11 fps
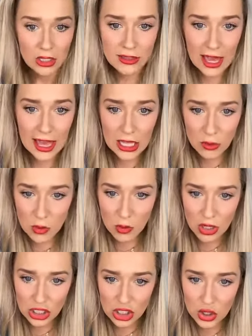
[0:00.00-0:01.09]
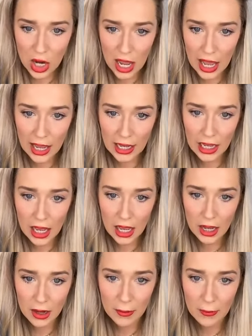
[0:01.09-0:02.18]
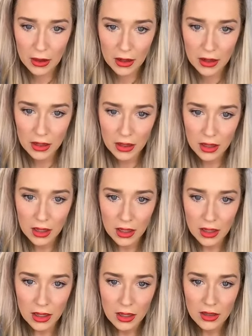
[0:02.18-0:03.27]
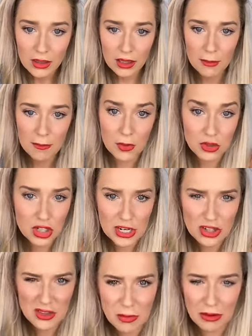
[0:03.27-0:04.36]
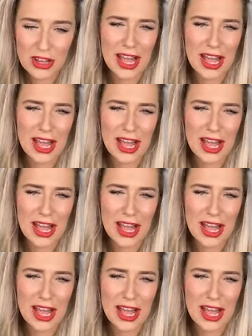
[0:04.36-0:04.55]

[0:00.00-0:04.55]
Does anyone want to try um, the, should I try the bun?